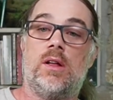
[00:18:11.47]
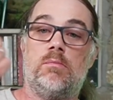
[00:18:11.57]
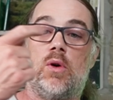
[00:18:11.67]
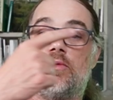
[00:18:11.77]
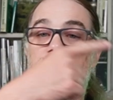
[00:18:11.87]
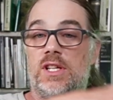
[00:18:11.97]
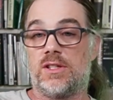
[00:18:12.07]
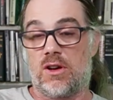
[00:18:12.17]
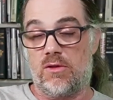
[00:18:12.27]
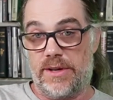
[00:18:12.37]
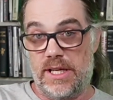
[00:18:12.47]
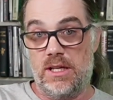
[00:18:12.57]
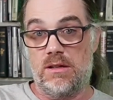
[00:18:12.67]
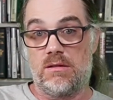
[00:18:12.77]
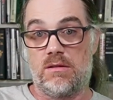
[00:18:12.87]
Both the
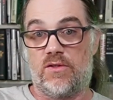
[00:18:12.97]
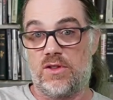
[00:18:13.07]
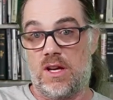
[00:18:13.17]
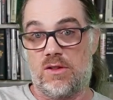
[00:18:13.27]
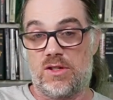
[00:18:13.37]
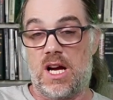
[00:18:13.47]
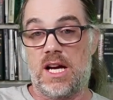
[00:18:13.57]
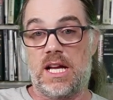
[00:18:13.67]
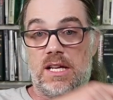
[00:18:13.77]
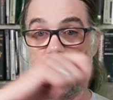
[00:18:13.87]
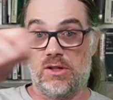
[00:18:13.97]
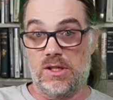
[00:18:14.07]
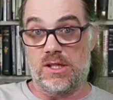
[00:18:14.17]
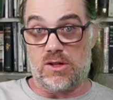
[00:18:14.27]
attorney for the other side had a duty